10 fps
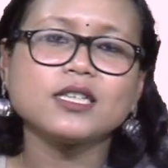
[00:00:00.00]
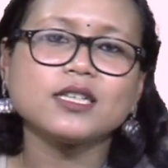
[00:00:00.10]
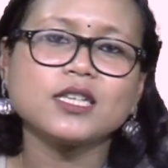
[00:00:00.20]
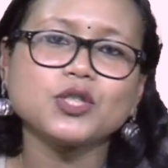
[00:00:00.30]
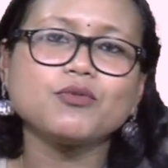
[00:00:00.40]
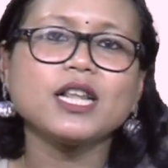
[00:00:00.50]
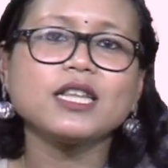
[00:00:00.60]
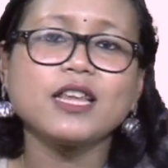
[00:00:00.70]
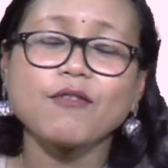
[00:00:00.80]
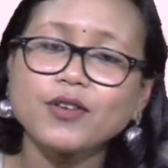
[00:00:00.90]
this will
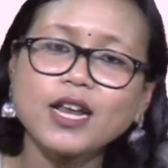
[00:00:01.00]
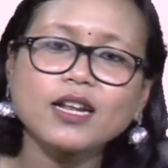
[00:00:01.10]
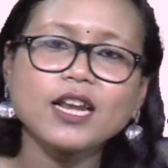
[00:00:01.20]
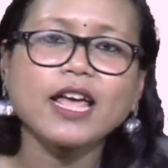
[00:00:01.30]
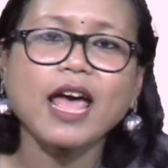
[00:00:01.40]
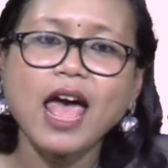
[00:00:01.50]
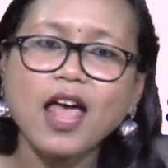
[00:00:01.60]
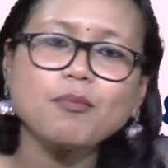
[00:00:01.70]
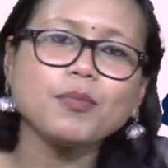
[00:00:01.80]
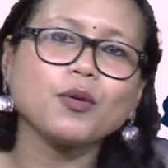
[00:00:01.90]
definitely
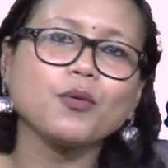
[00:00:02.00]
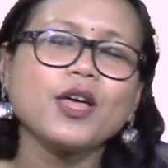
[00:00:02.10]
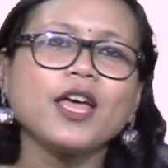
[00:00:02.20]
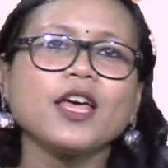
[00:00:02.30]
help you